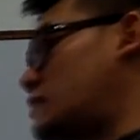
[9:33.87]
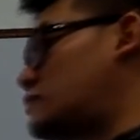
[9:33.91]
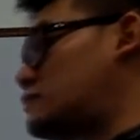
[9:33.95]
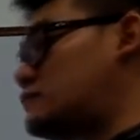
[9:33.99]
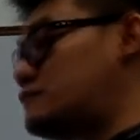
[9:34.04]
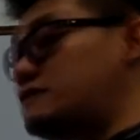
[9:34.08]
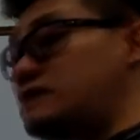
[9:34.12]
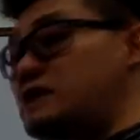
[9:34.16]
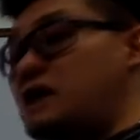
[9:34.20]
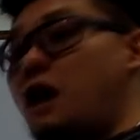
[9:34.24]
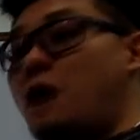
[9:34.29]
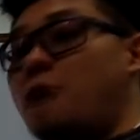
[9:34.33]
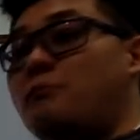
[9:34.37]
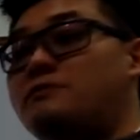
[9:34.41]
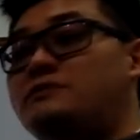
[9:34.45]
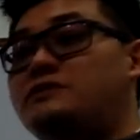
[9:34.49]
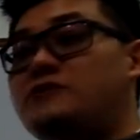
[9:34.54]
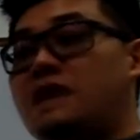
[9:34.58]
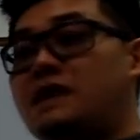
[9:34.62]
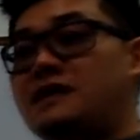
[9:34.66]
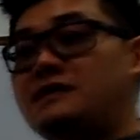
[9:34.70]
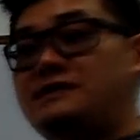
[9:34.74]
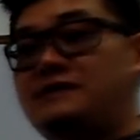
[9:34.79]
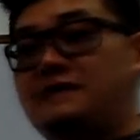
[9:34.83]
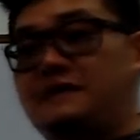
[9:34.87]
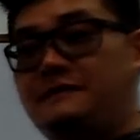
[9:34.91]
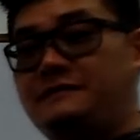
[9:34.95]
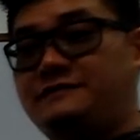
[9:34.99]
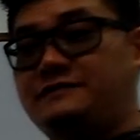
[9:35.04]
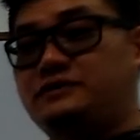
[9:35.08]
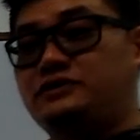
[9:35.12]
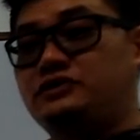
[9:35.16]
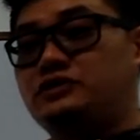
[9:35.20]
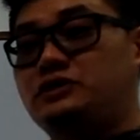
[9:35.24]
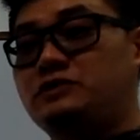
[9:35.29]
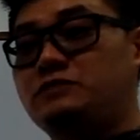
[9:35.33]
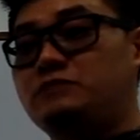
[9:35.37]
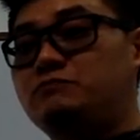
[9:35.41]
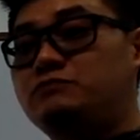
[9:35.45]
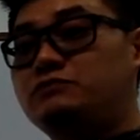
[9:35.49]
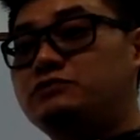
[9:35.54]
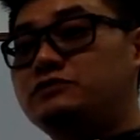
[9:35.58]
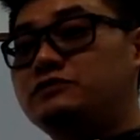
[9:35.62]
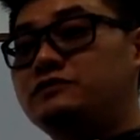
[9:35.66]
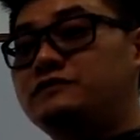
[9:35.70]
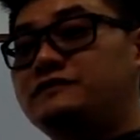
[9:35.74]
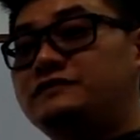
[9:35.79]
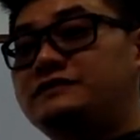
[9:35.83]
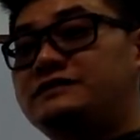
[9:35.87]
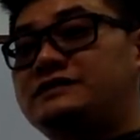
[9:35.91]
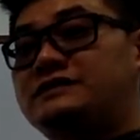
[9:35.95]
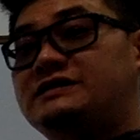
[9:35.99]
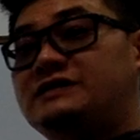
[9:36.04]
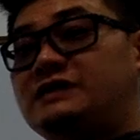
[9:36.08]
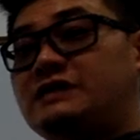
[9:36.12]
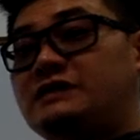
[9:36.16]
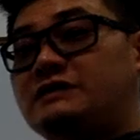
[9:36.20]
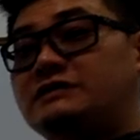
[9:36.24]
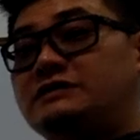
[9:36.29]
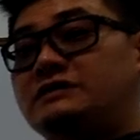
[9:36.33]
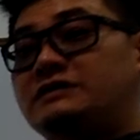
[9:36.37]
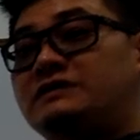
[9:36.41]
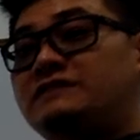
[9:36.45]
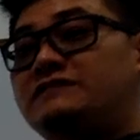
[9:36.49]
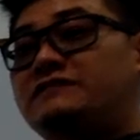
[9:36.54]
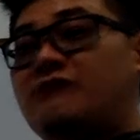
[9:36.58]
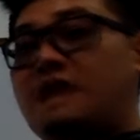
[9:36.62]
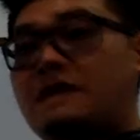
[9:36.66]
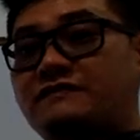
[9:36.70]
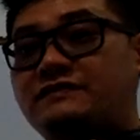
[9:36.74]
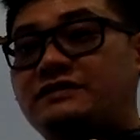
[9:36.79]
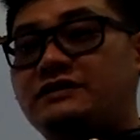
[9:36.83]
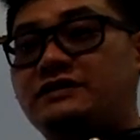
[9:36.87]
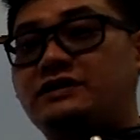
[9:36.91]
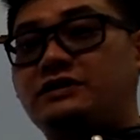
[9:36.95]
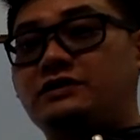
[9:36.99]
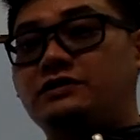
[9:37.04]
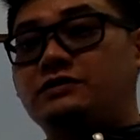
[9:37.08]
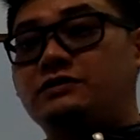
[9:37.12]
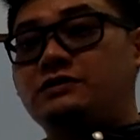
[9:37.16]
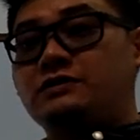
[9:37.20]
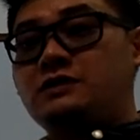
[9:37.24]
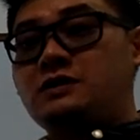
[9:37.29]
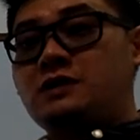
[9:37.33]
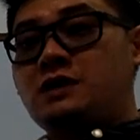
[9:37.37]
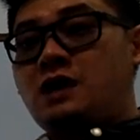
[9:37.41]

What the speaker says: 3 objectives to improve the sales and revenue